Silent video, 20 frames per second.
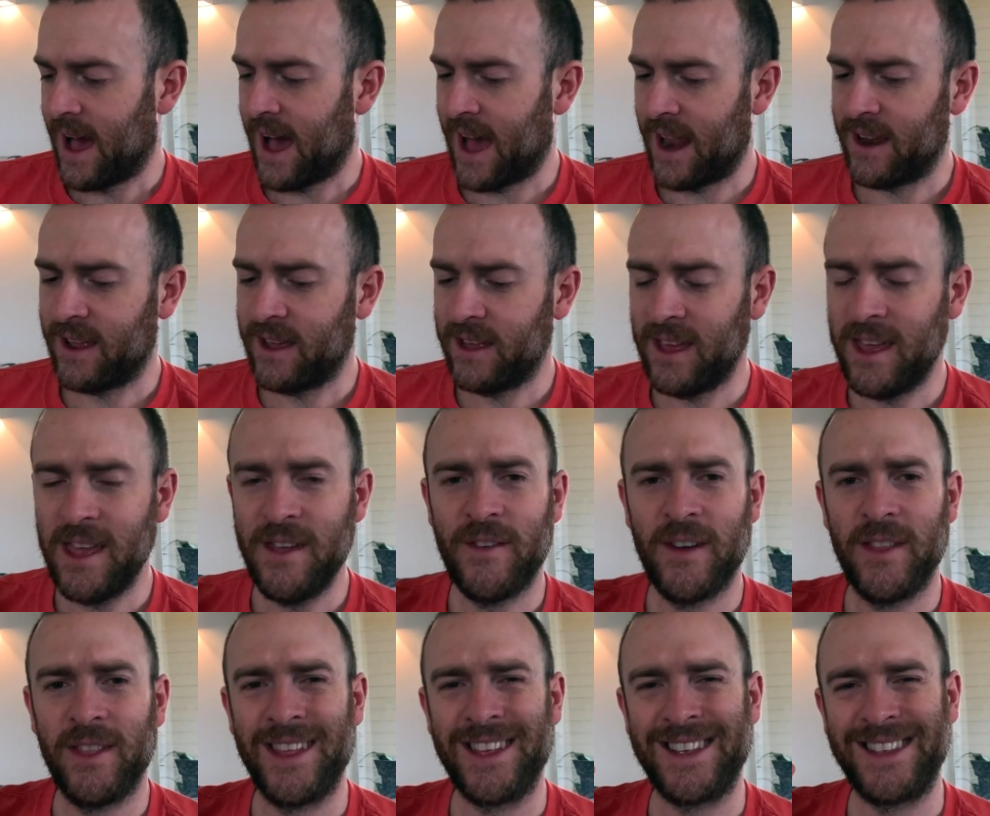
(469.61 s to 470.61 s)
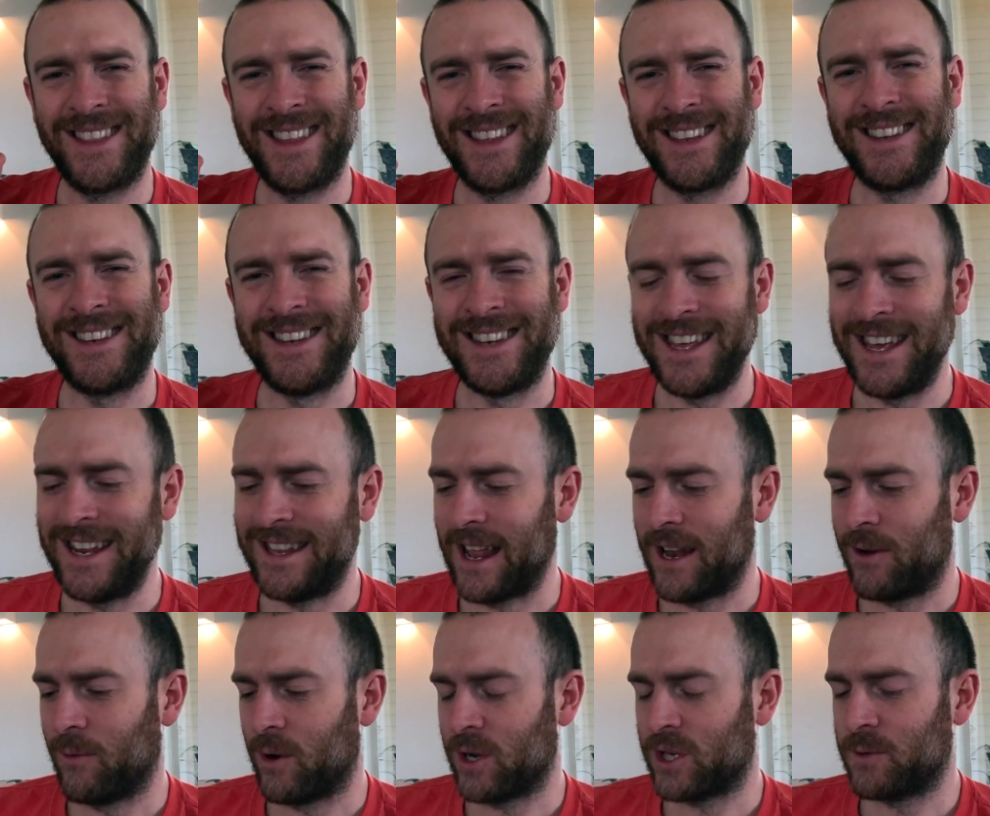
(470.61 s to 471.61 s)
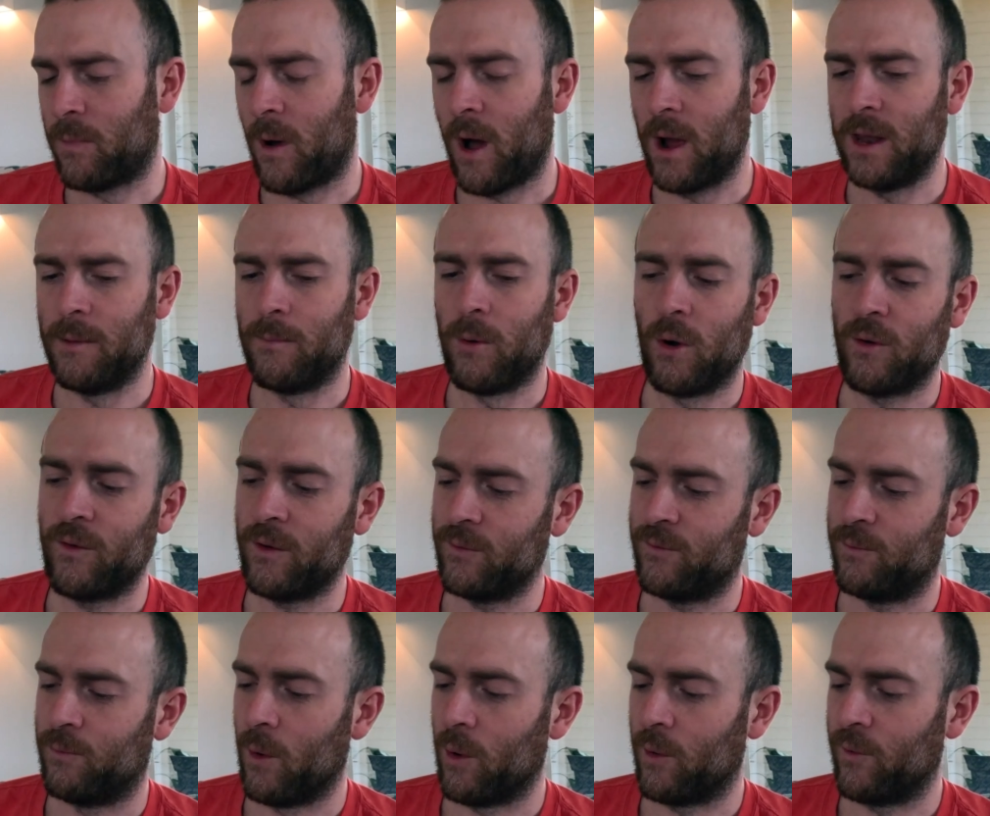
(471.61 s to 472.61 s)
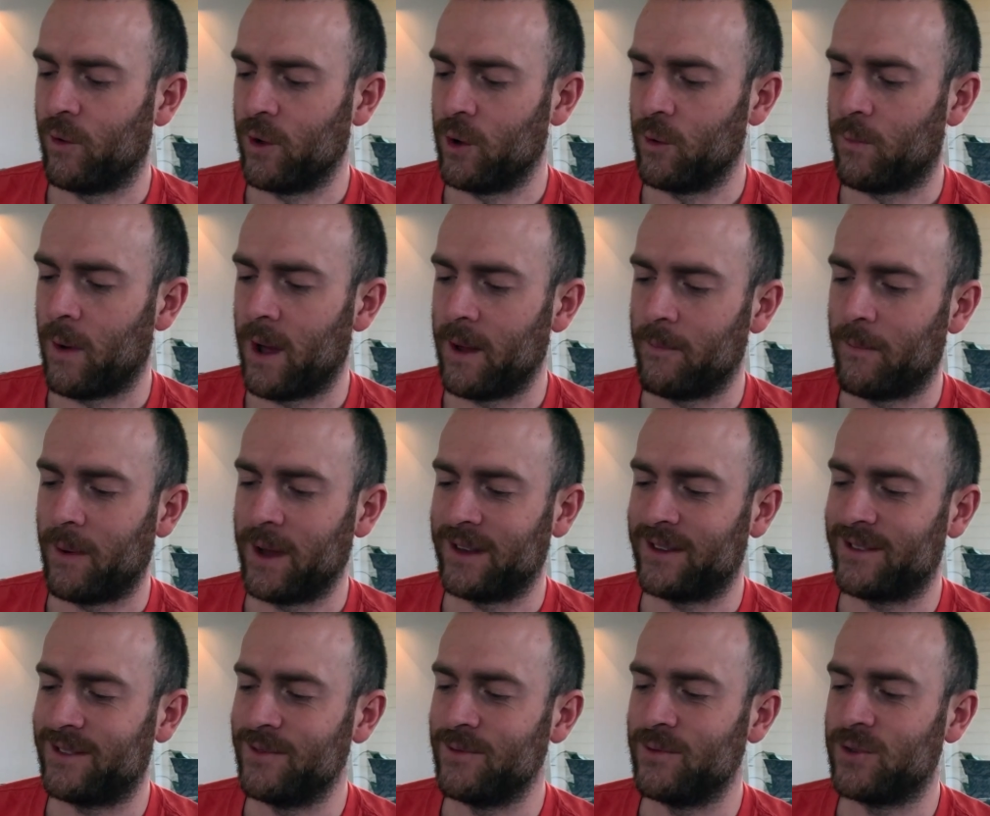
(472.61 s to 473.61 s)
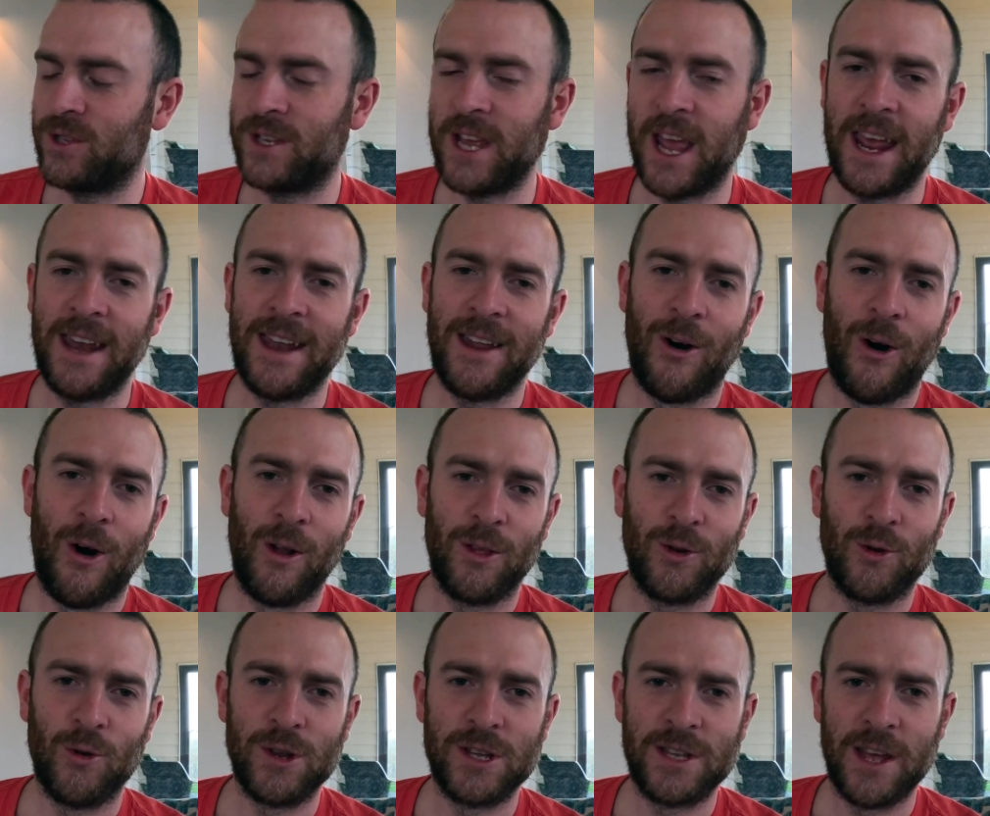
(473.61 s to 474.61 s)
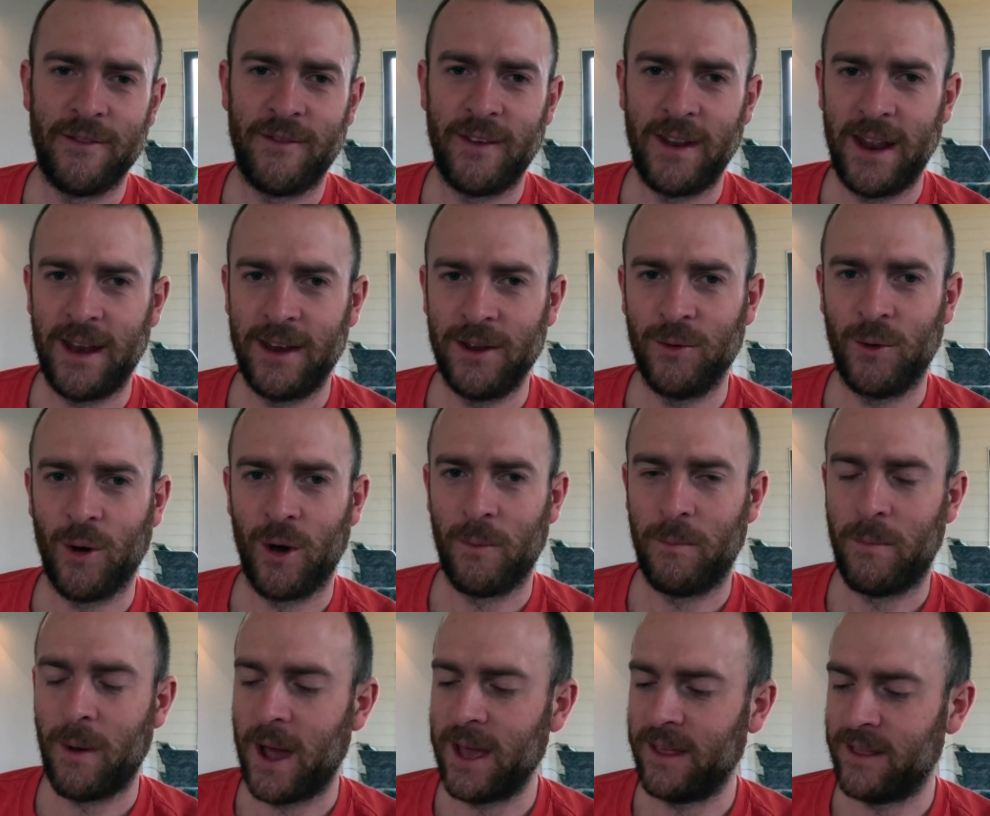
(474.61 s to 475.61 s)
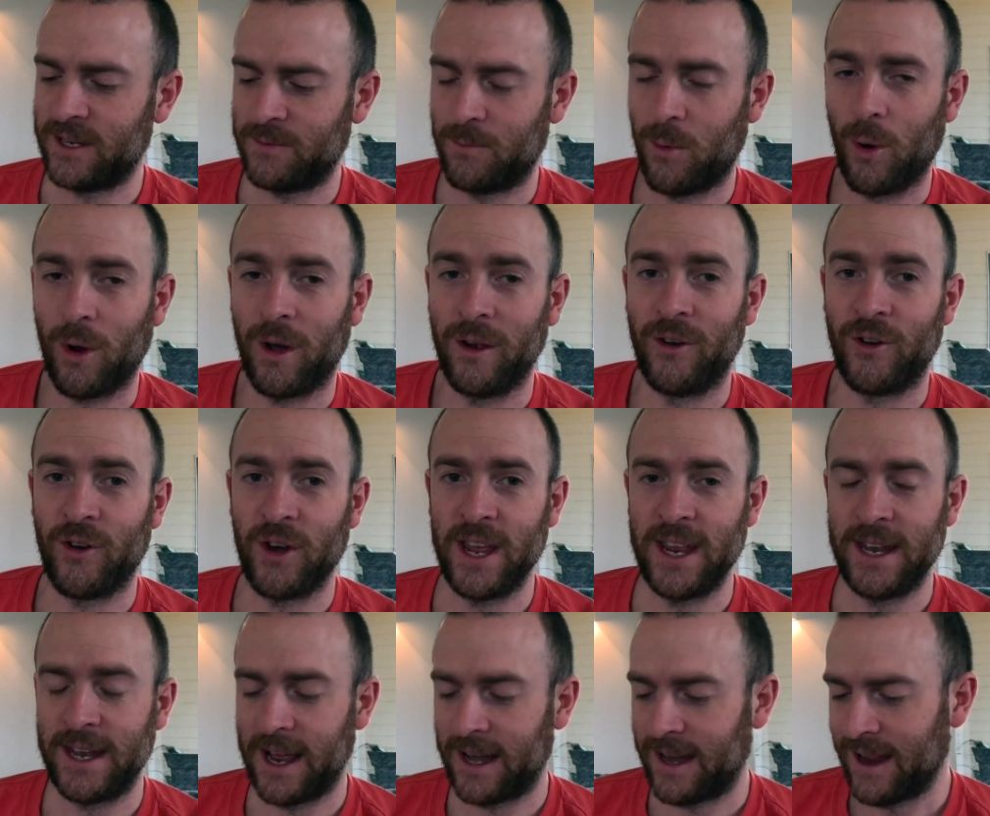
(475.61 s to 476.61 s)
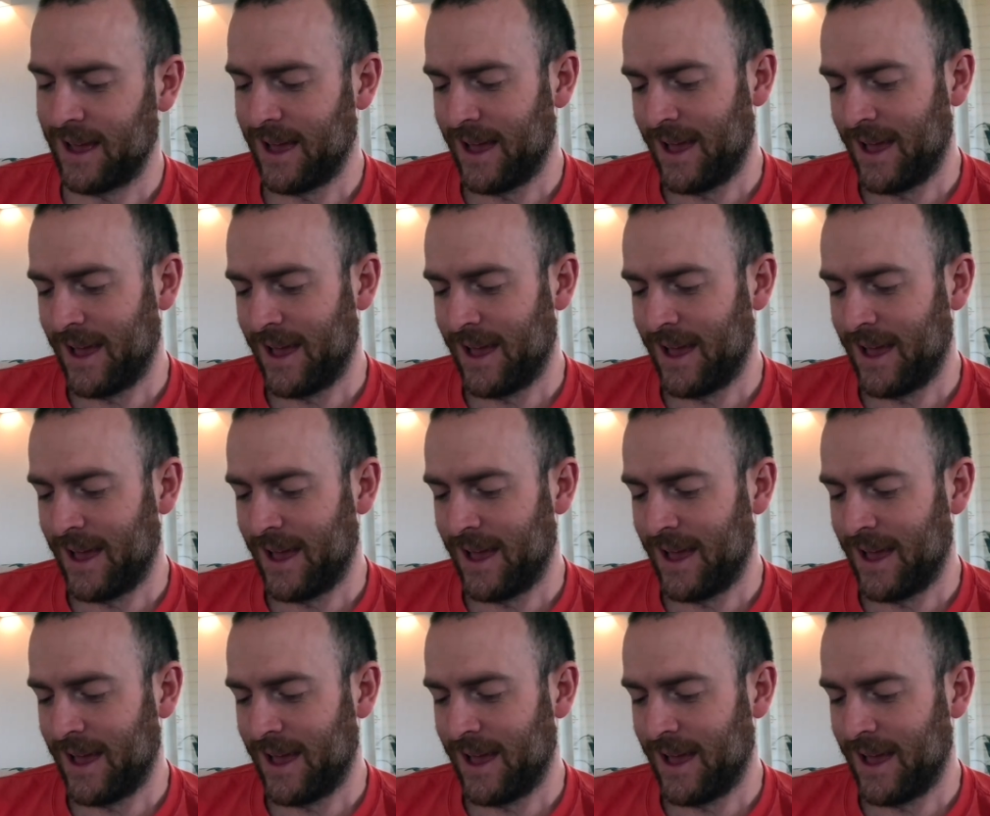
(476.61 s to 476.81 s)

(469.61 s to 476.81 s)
And even the detail, I don't want to spoil the book for you by saying all the good stuff in it. You've got to buy this book and read it.